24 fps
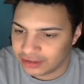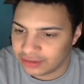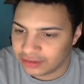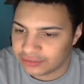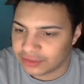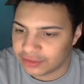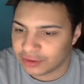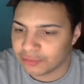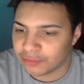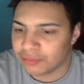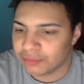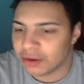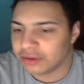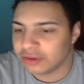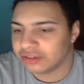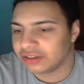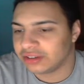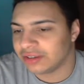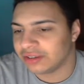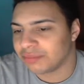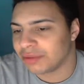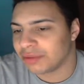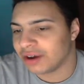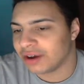though most
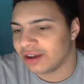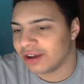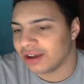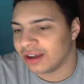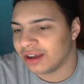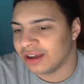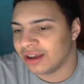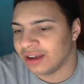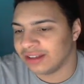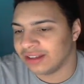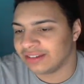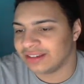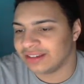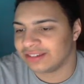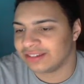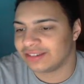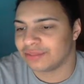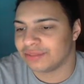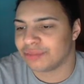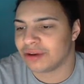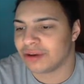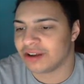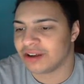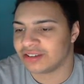had
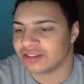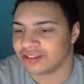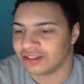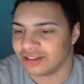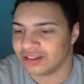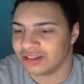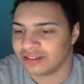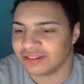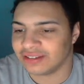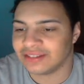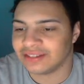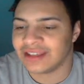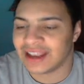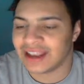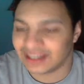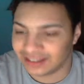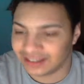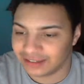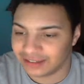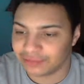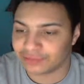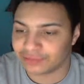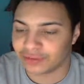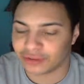tested
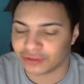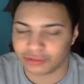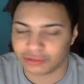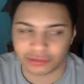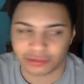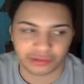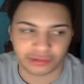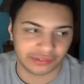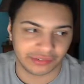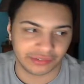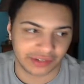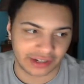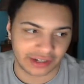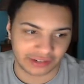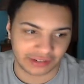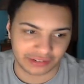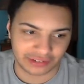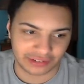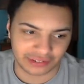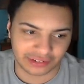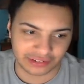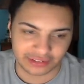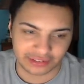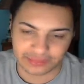negative for
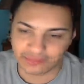coronavirus.